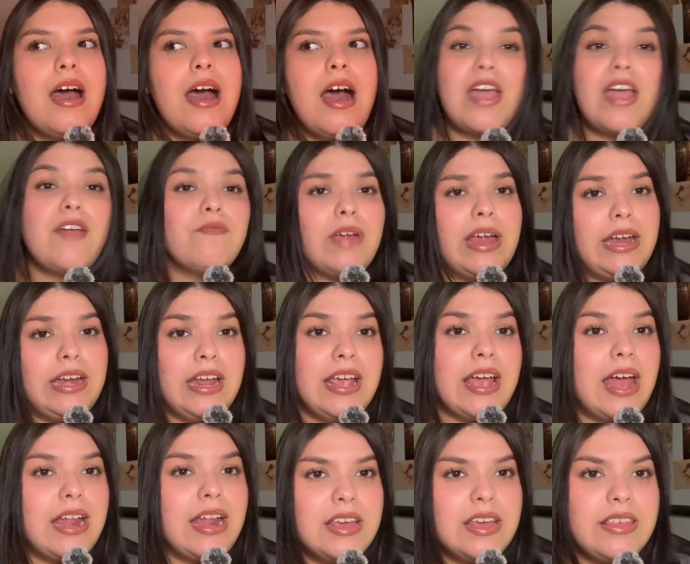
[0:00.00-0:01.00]
Not rating
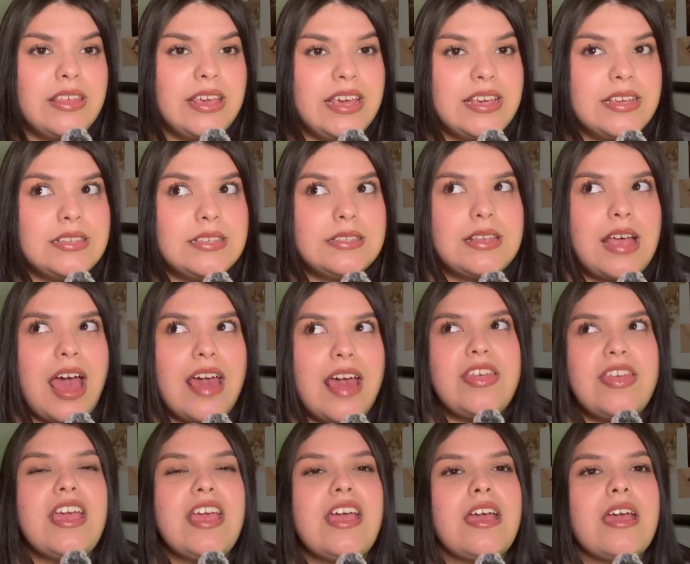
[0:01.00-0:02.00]
any of these. I
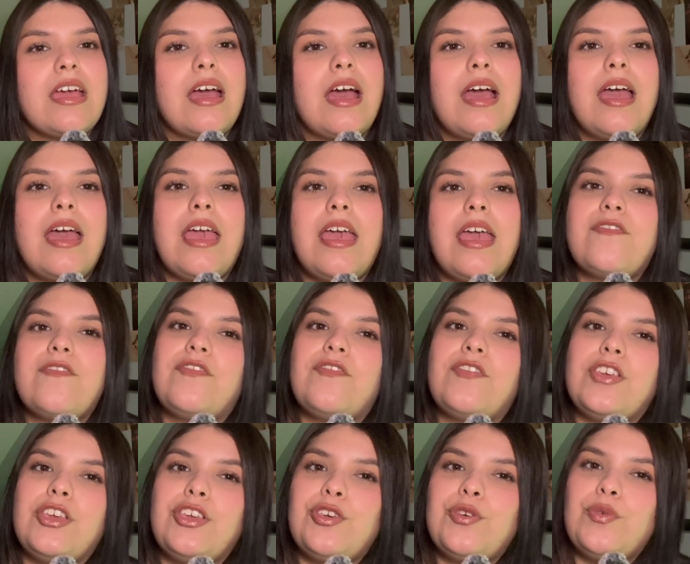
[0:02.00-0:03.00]
think if
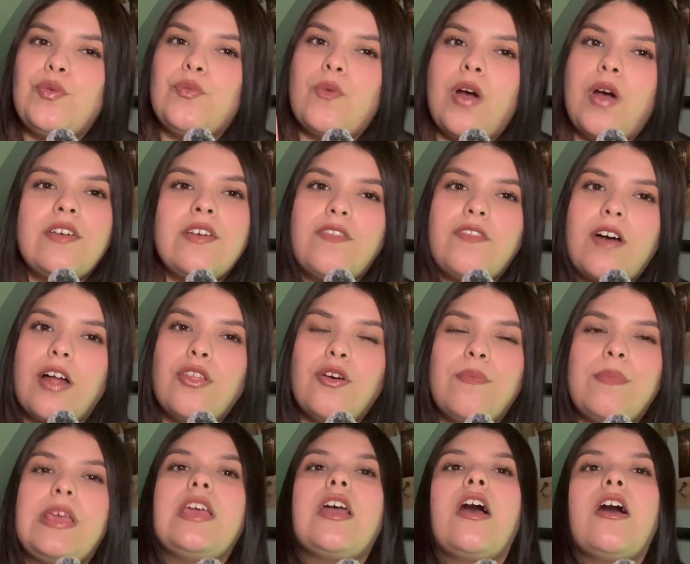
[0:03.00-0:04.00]
you want to follow
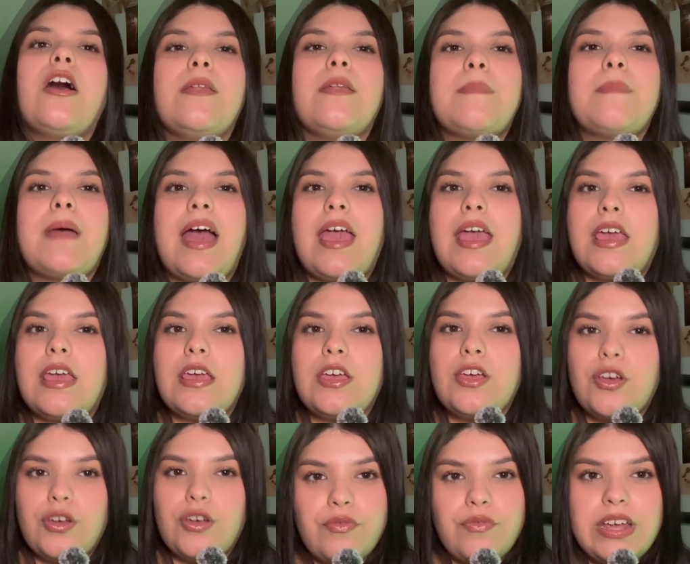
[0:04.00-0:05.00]
me on my
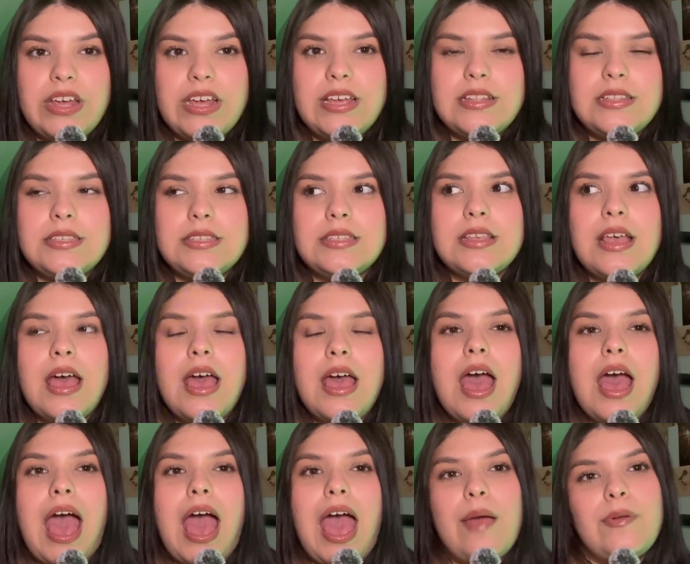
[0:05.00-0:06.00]
Goodreads,
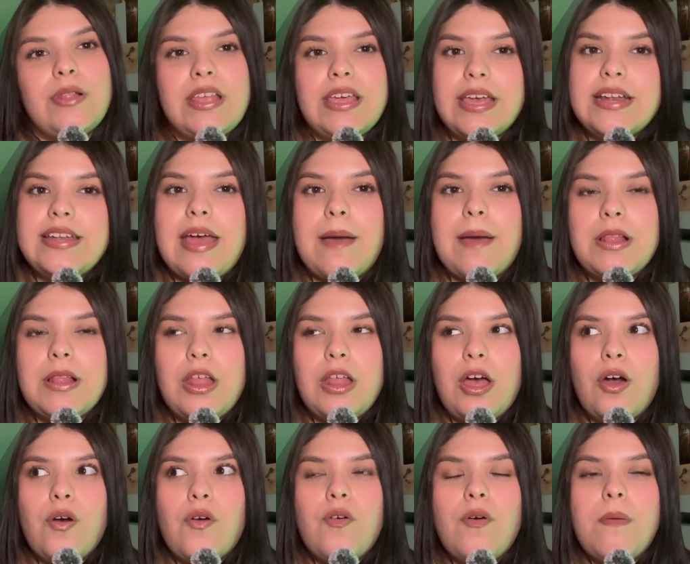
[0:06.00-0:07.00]
I will link it down
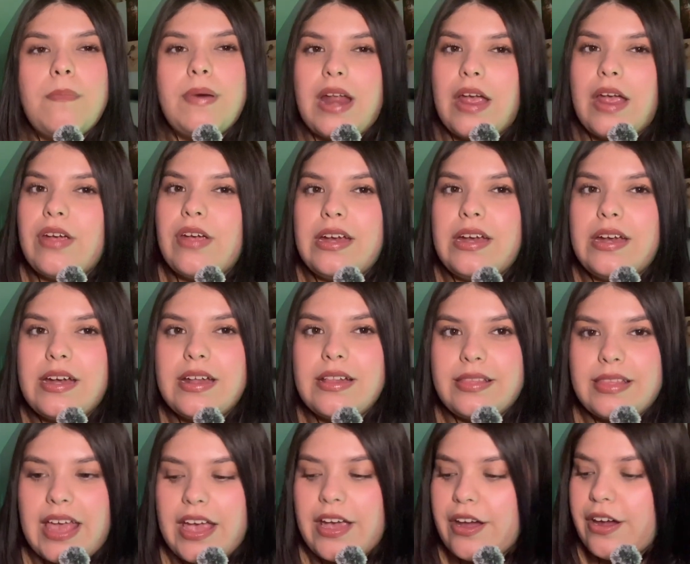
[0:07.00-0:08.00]
below, but I rated it
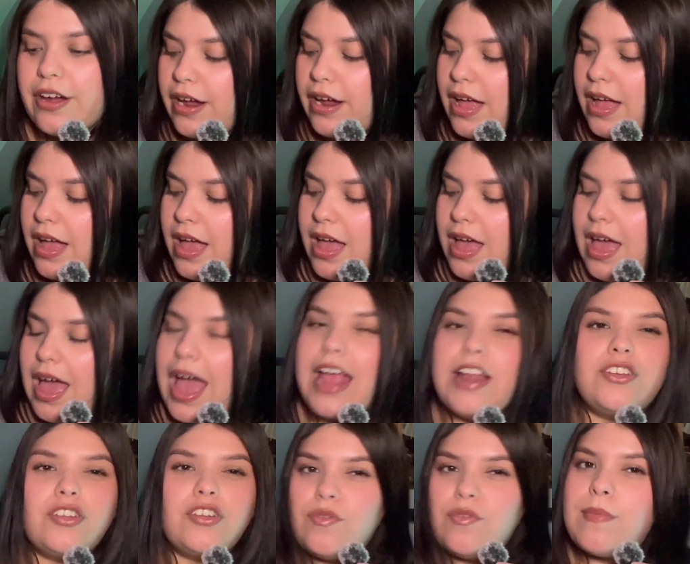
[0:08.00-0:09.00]
there. I
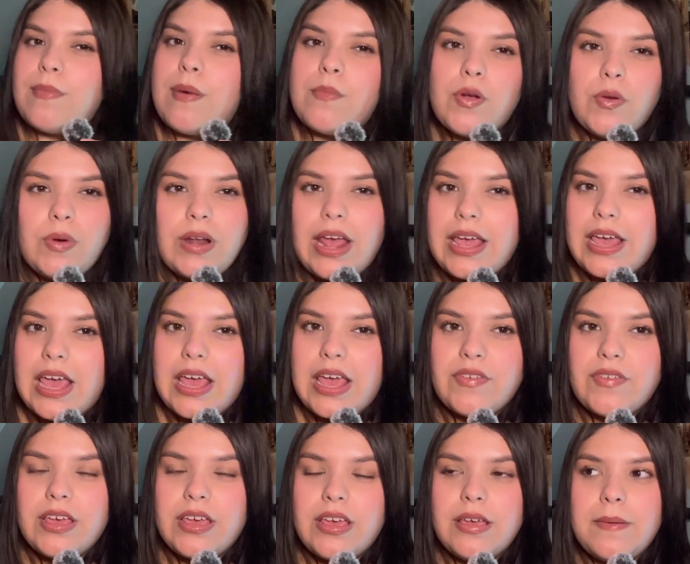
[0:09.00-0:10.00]
don't remember what I gave
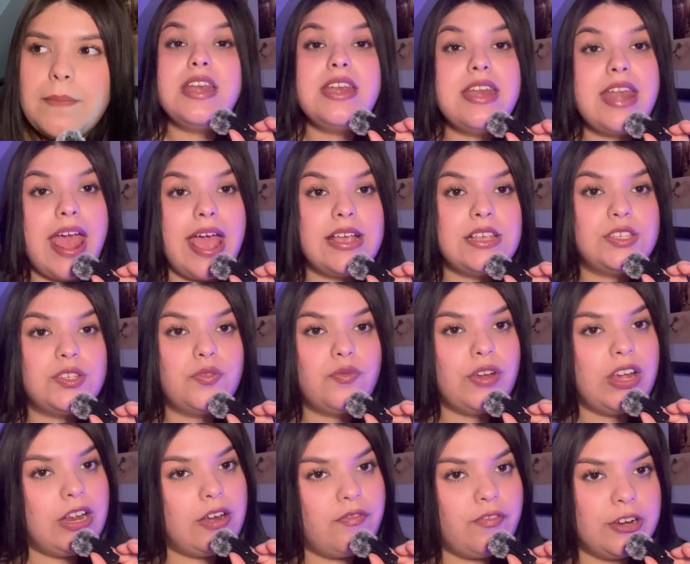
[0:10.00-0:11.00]
it. The next
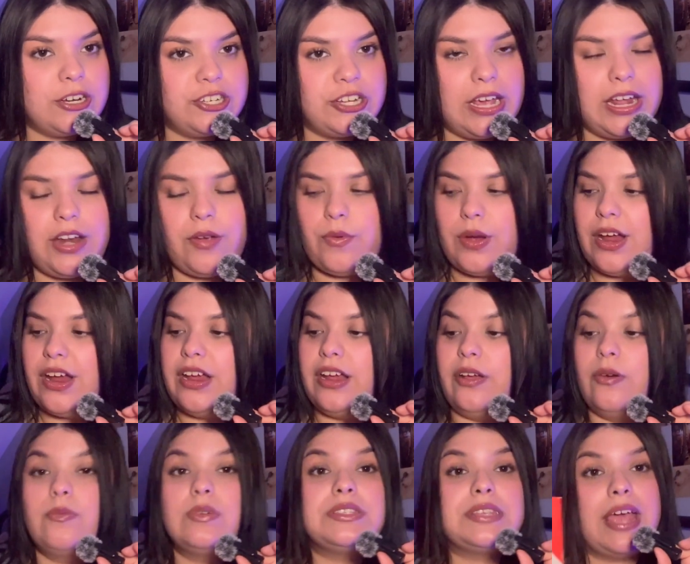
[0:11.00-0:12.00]
read for
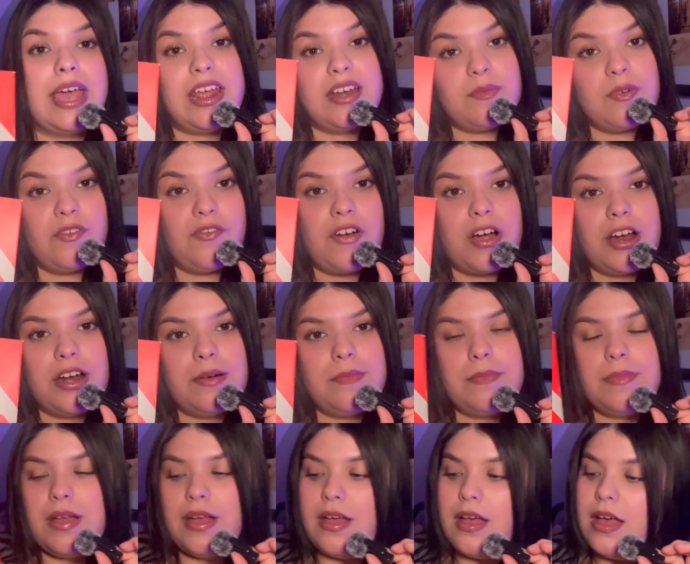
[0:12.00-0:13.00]
January was Animal
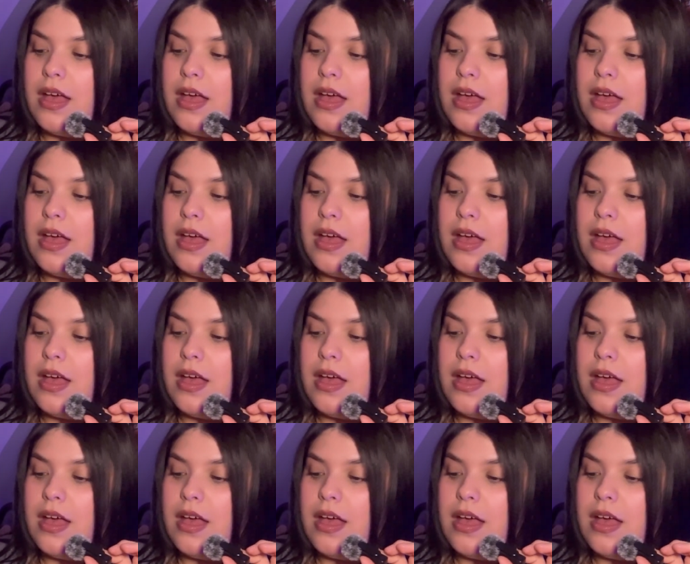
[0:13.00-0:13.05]
Farm.